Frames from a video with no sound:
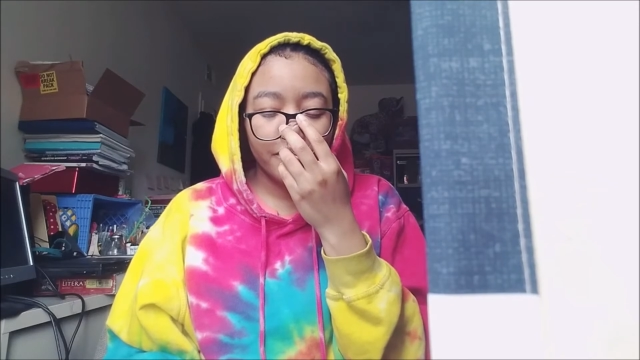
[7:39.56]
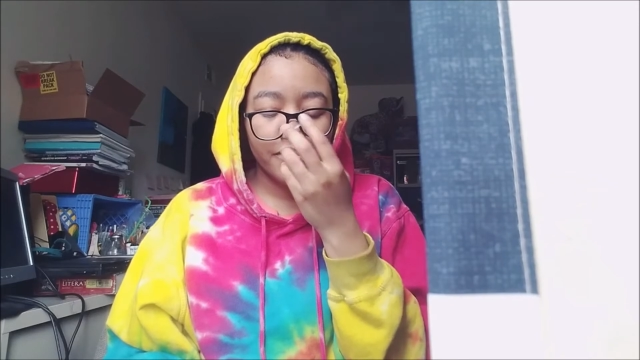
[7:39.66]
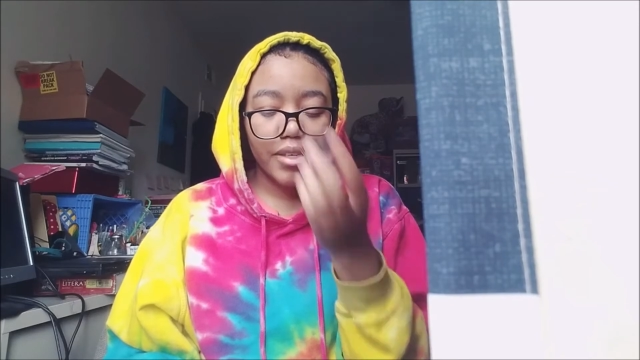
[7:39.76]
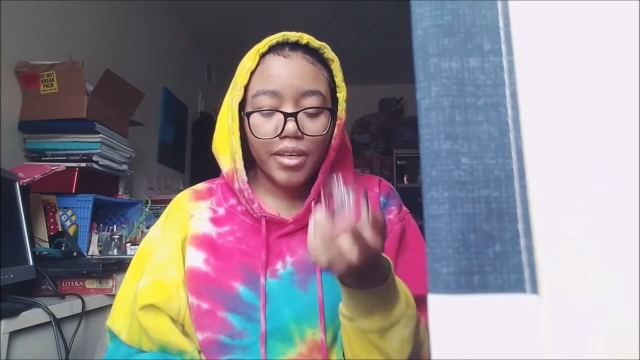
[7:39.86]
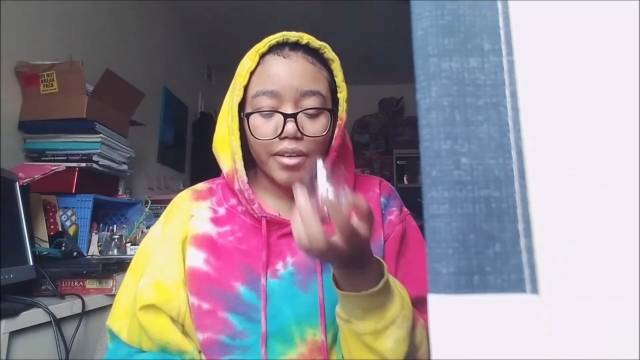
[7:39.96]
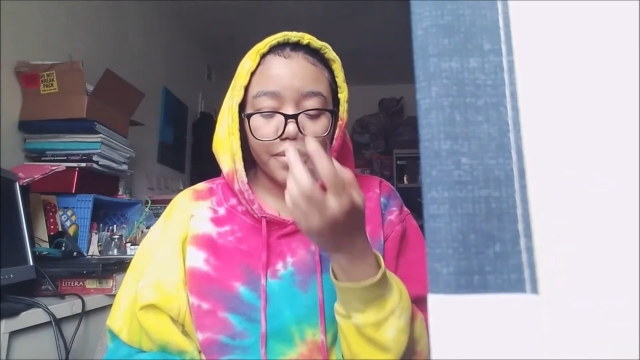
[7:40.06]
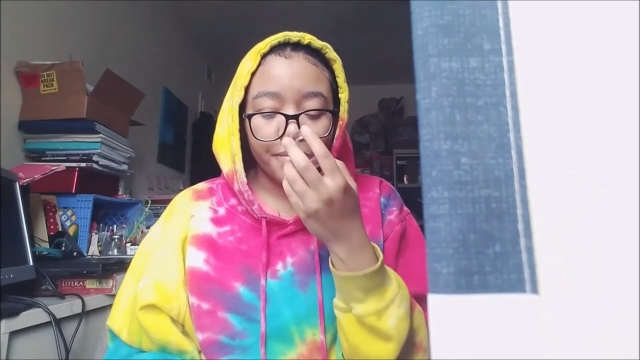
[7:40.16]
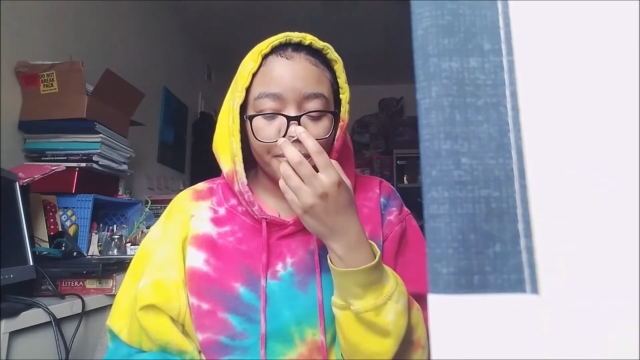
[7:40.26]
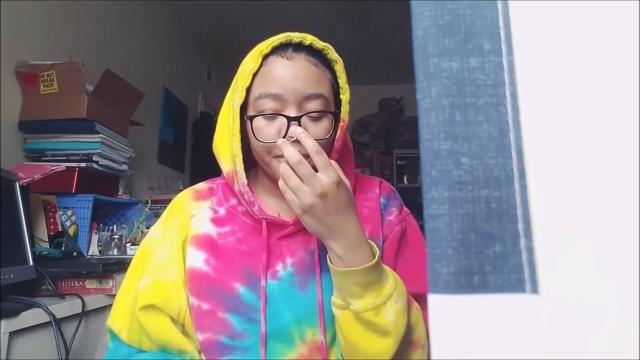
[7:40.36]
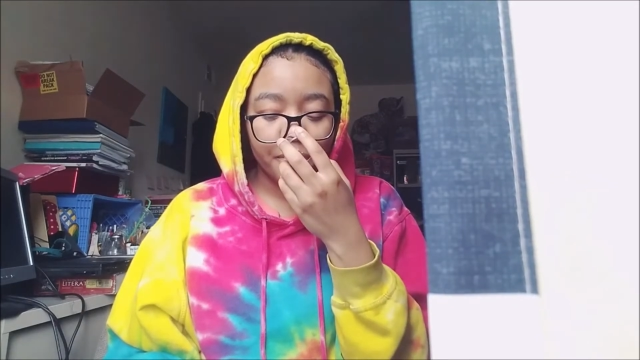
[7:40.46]
Yeah,
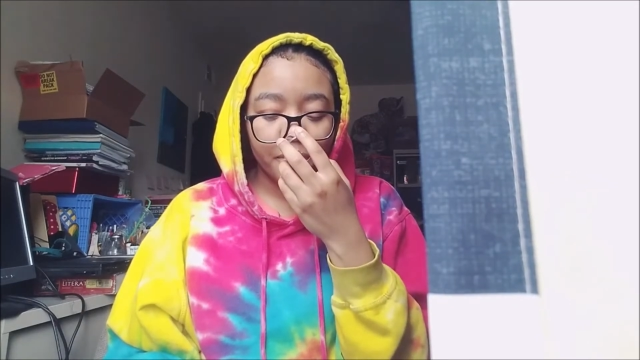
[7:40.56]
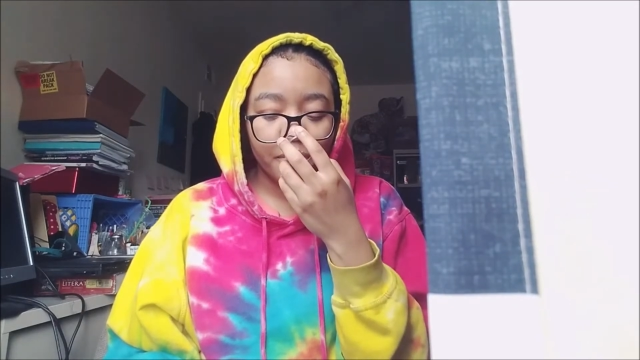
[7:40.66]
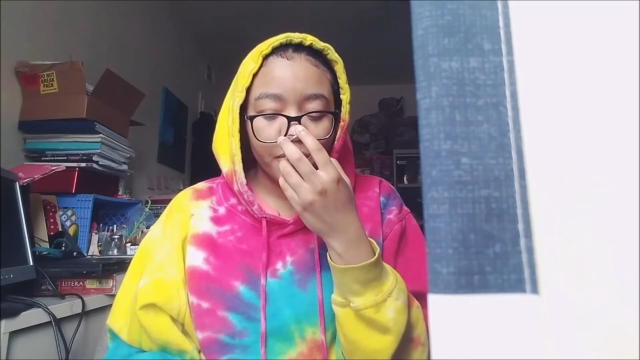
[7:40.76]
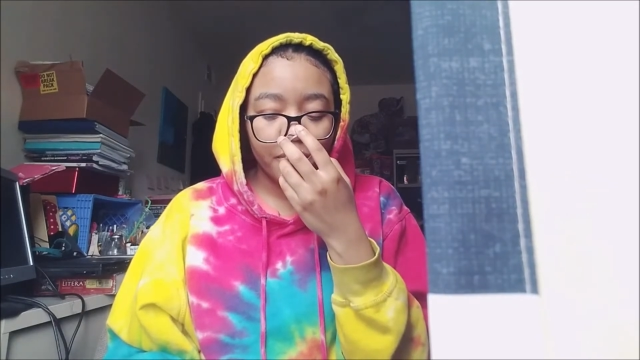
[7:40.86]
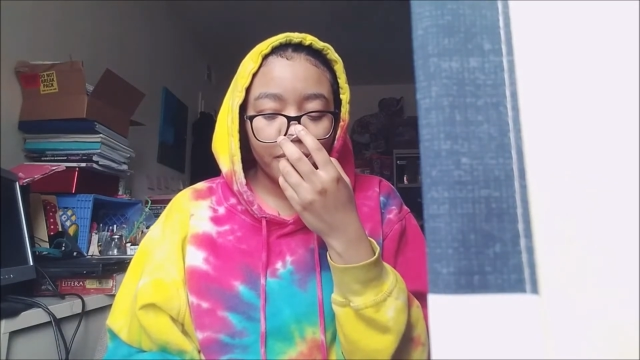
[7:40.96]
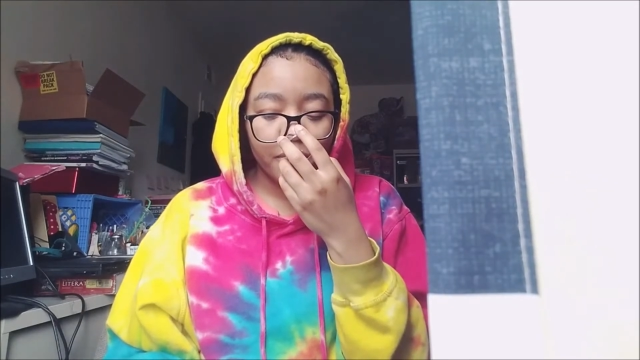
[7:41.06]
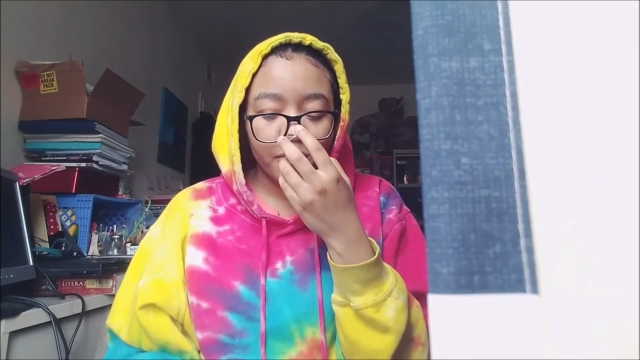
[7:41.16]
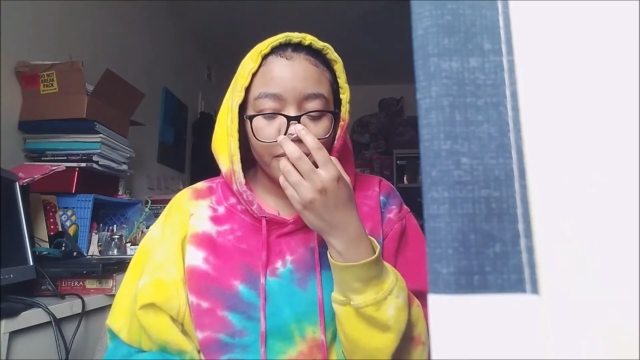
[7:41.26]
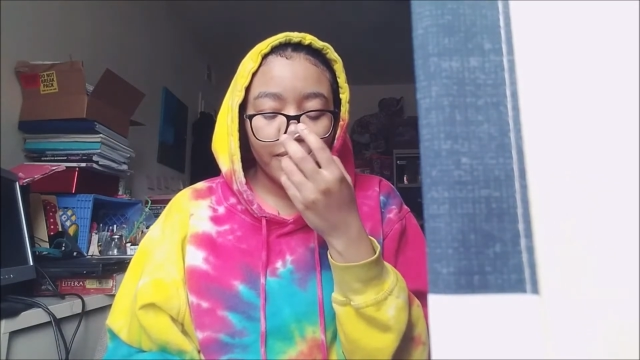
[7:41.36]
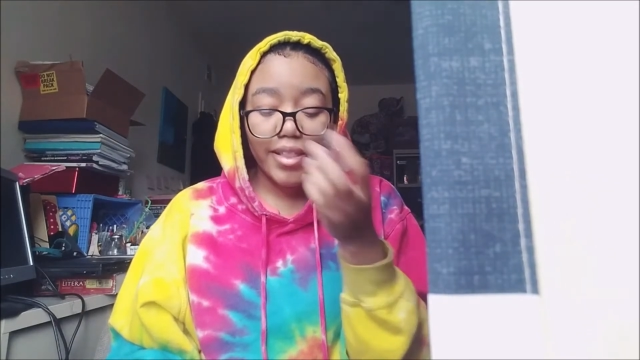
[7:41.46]

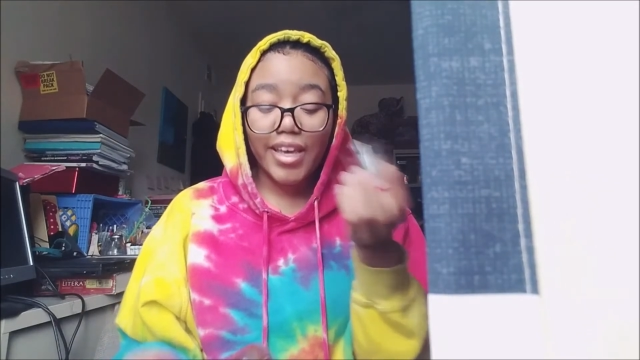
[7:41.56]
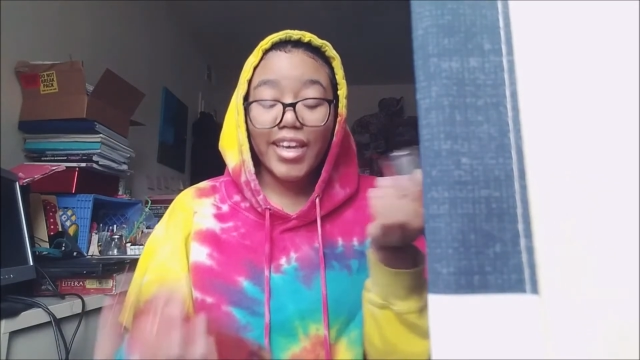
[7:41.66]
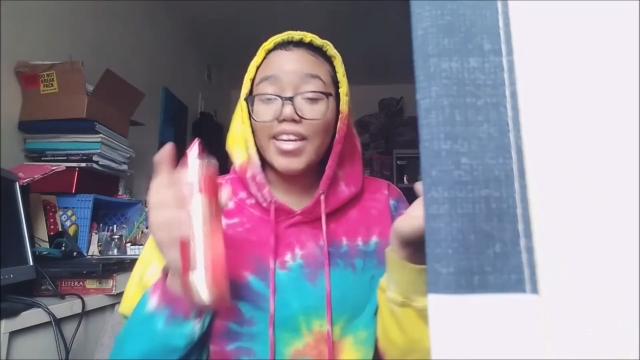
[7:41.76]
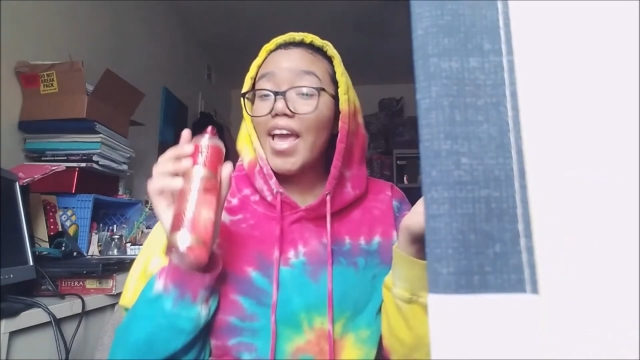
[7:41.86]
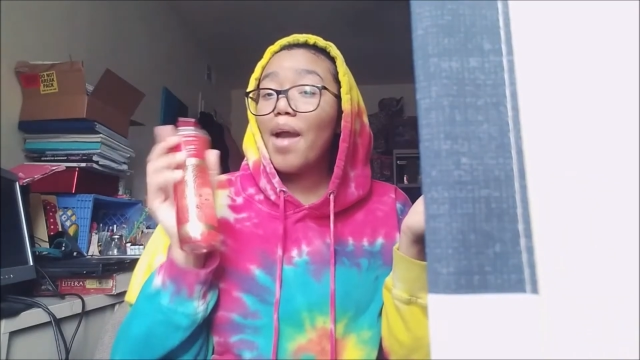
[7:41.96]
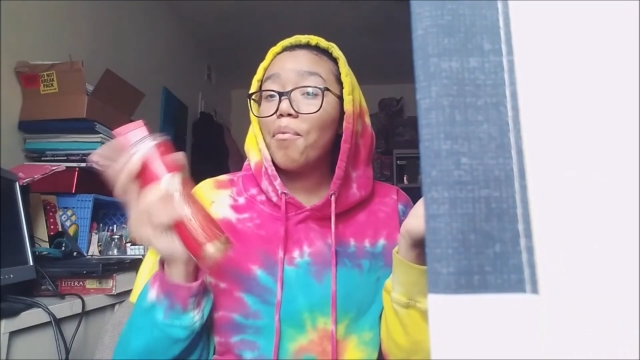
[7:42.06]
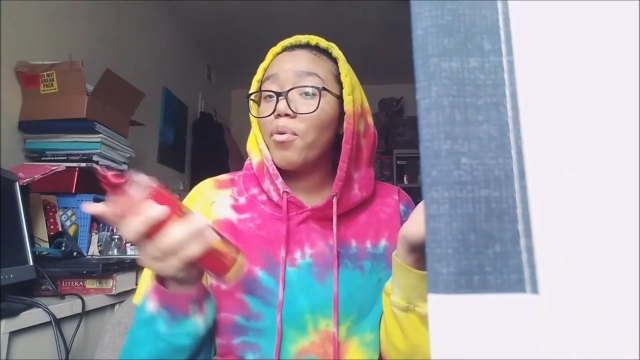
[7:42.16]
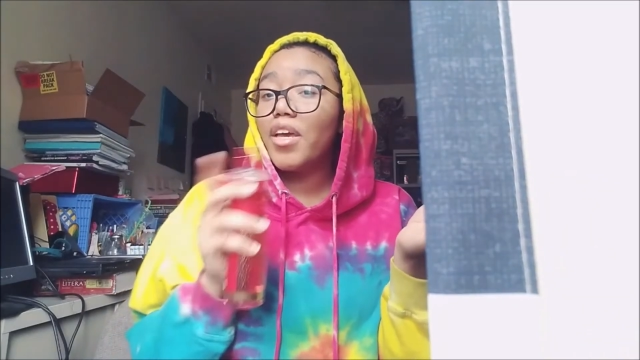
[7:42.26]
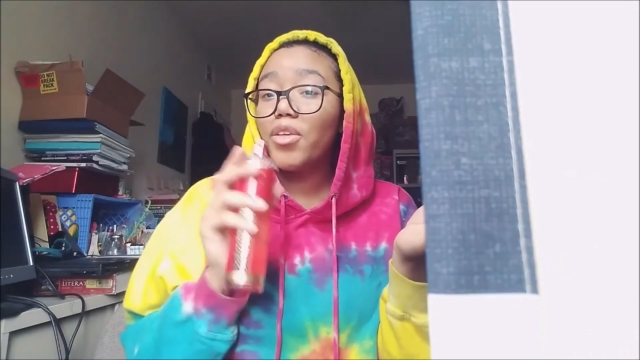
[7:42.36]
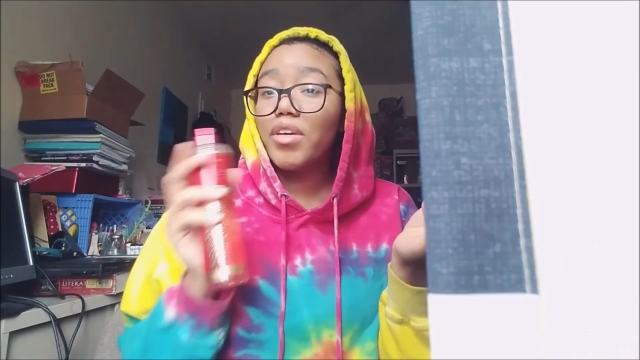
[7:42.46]
like an apple
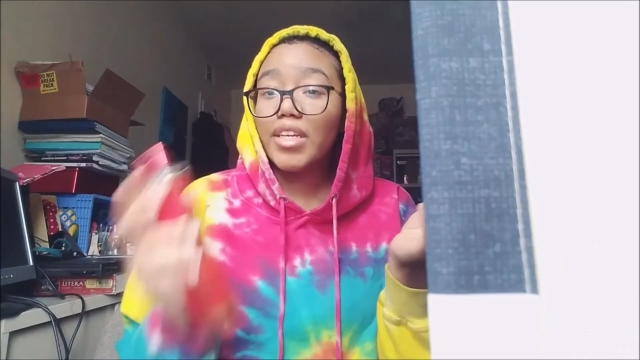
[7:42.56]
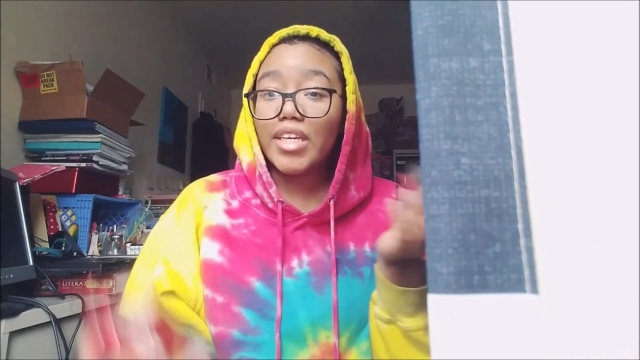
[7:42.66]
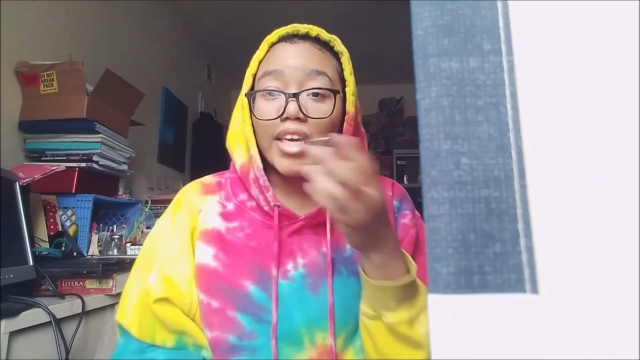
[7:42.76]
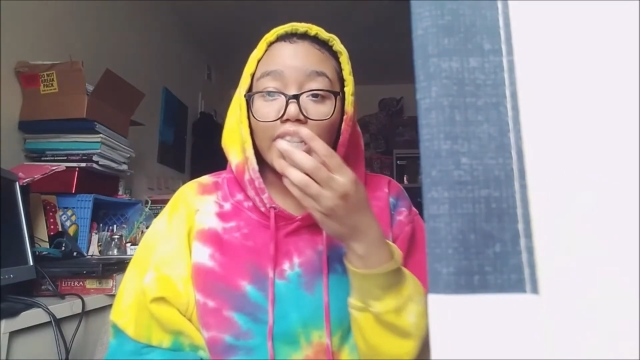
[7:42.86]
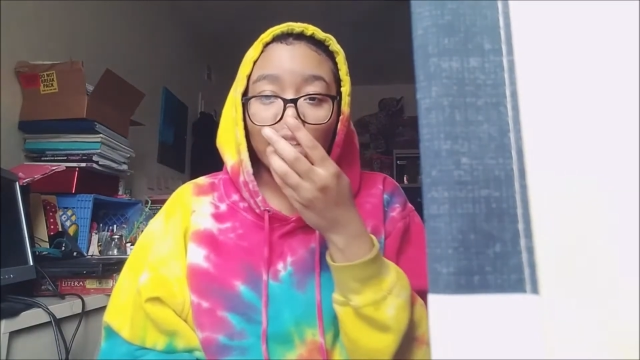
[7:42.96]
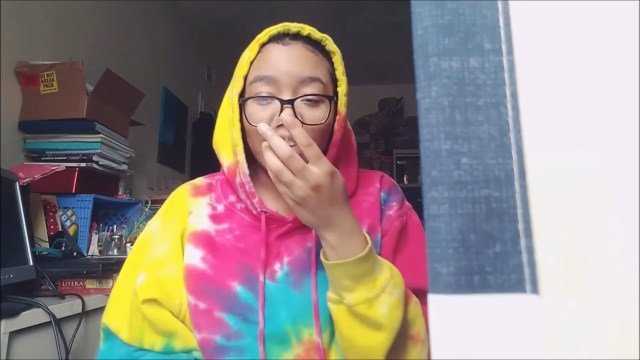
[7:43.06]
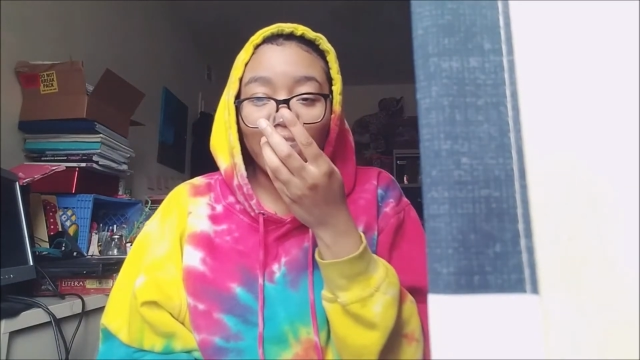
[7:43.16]
that you can eat.